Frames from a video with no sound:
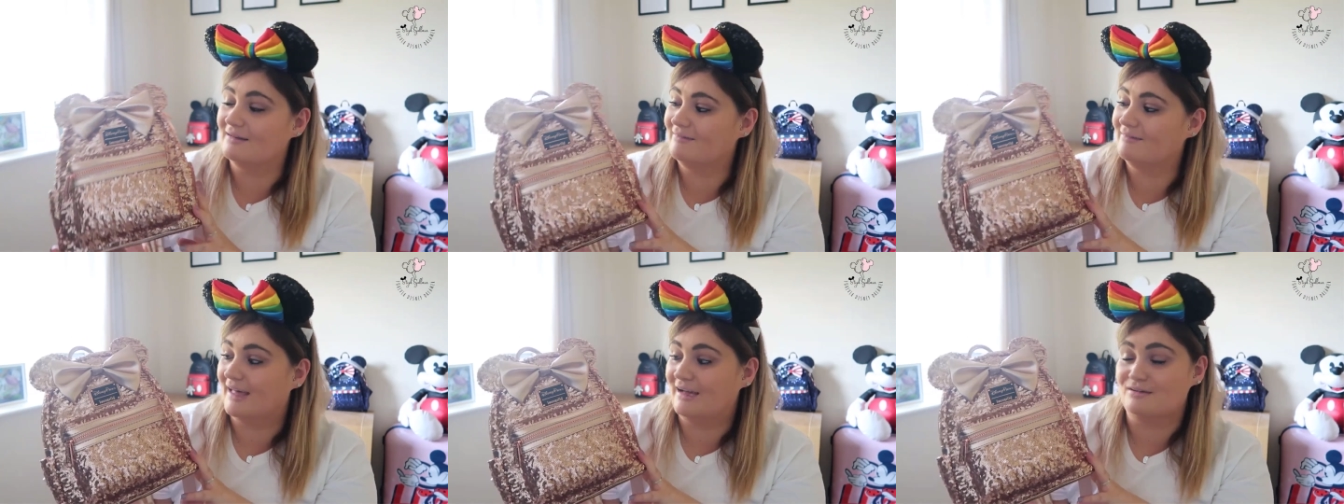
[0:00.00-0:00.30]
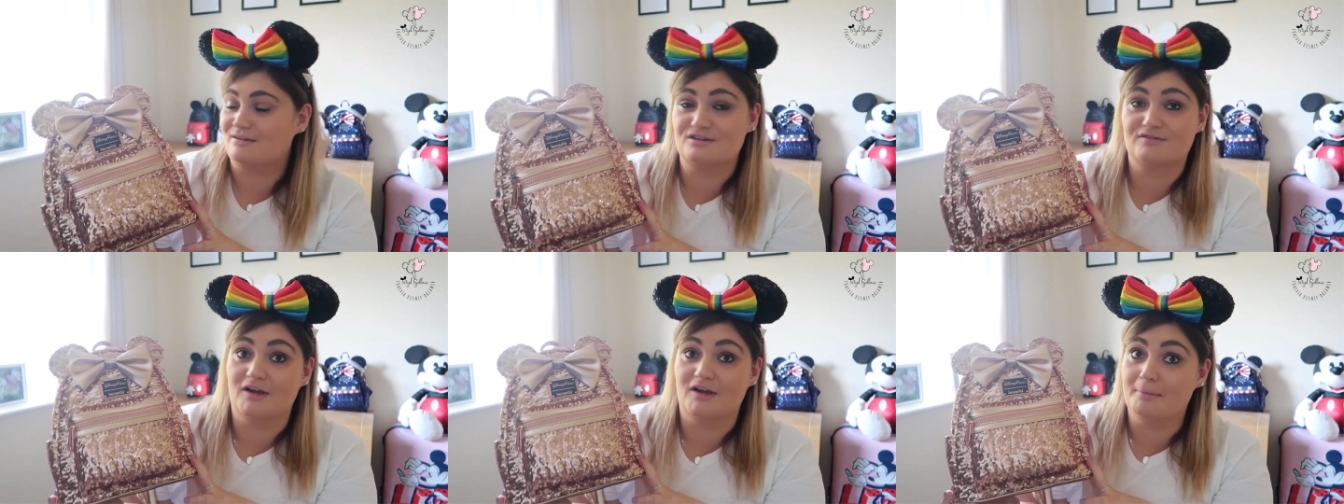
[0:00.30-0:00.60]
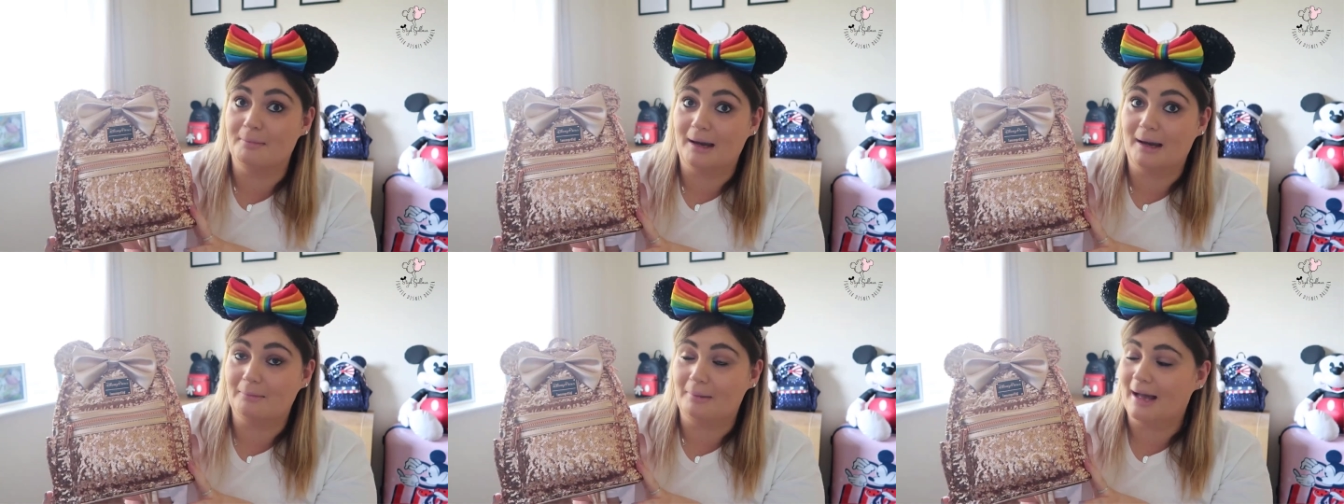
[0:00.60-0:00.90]

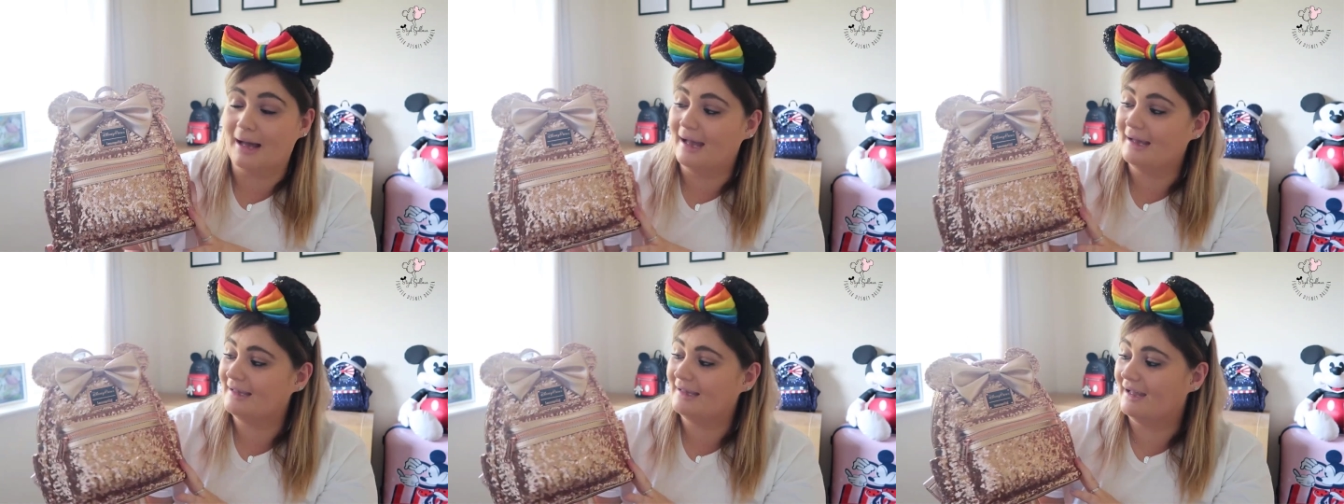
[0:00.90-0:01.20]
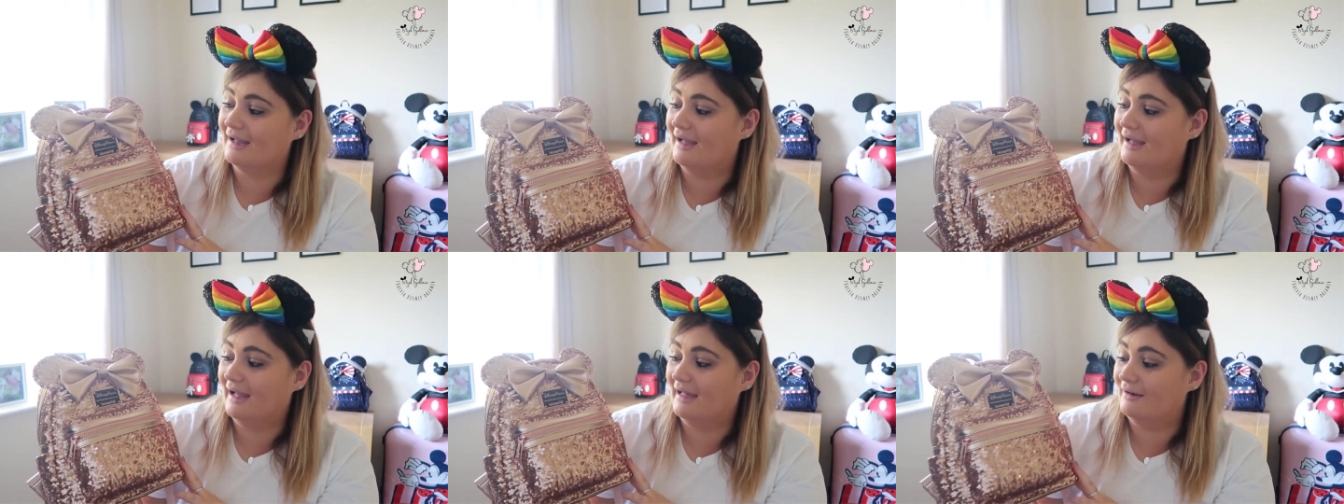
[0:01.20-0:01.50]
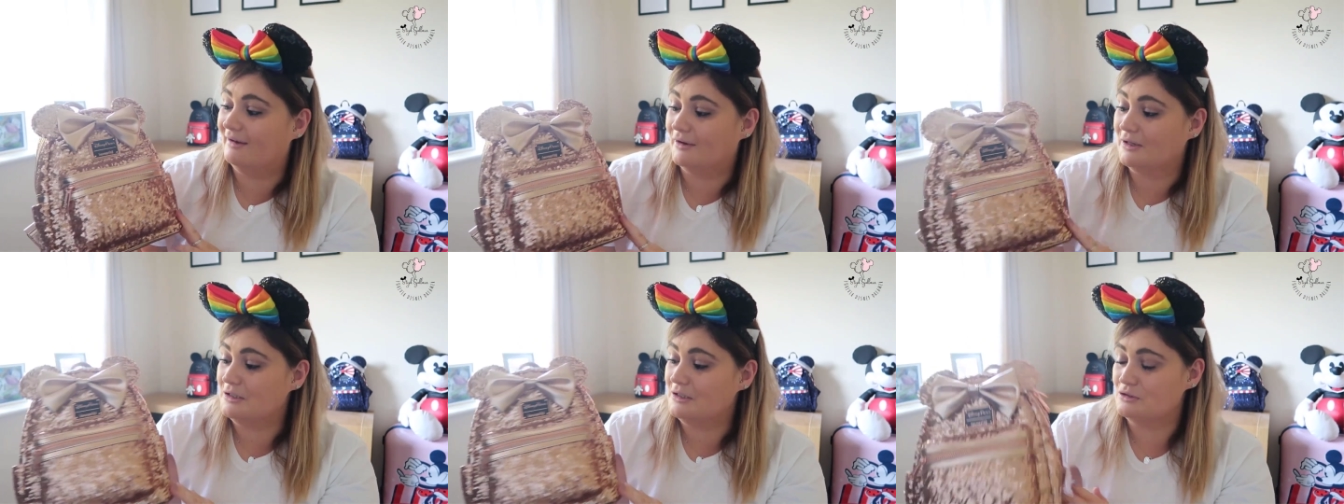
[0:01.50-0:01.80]
Loungefly backpack,
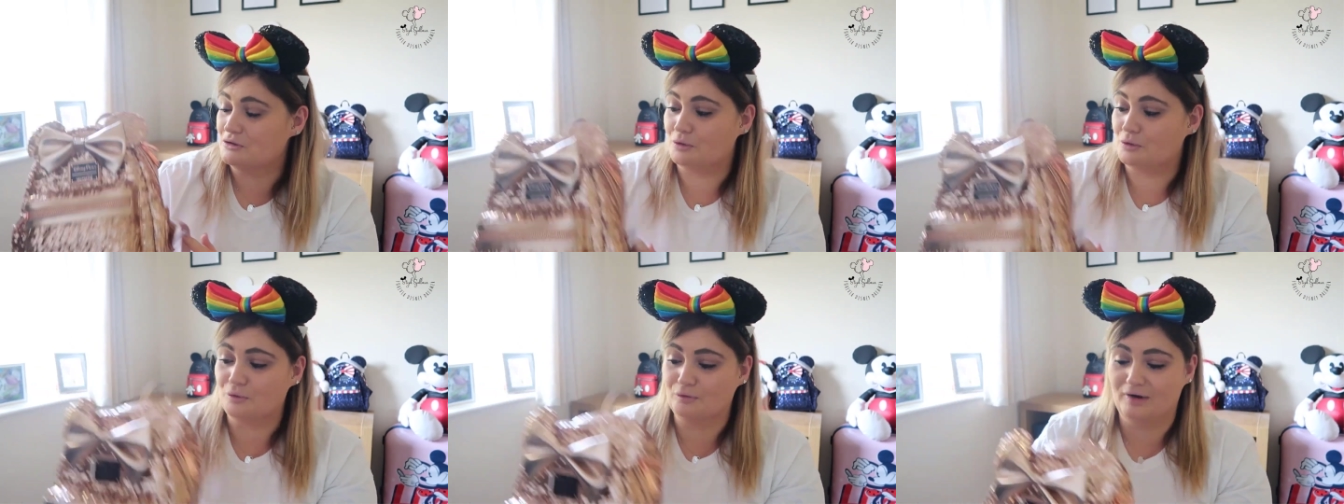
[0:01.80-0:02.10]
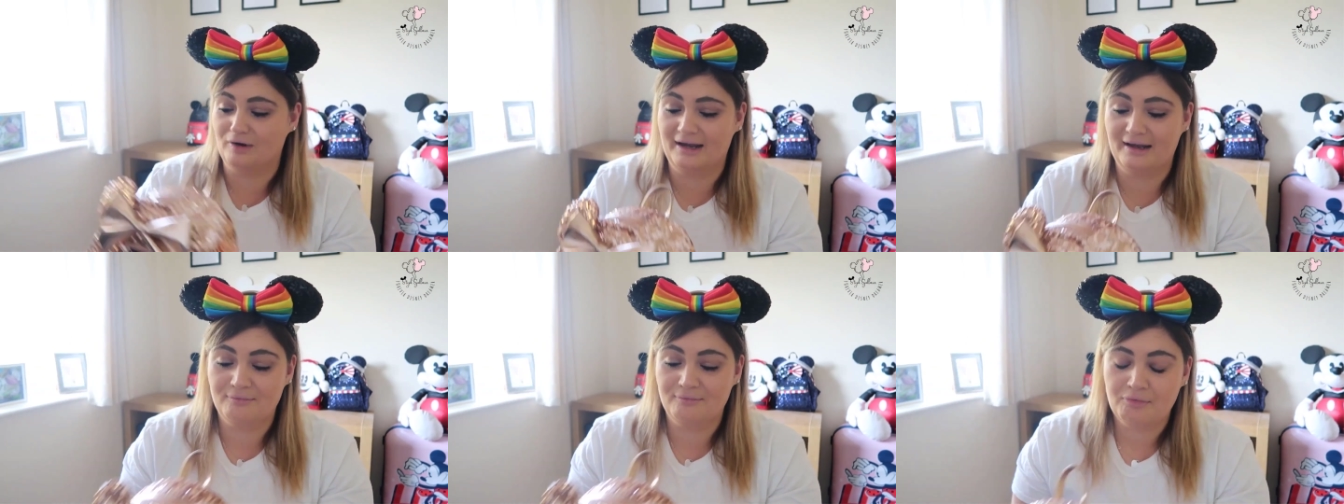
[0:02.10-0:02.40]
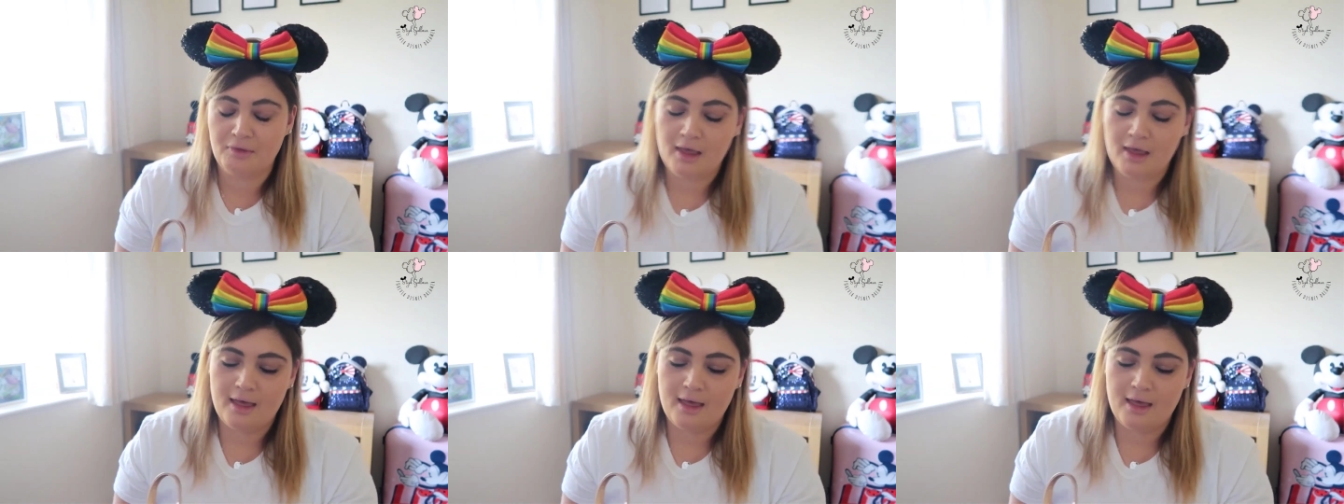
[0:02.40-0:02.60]
and I adore it.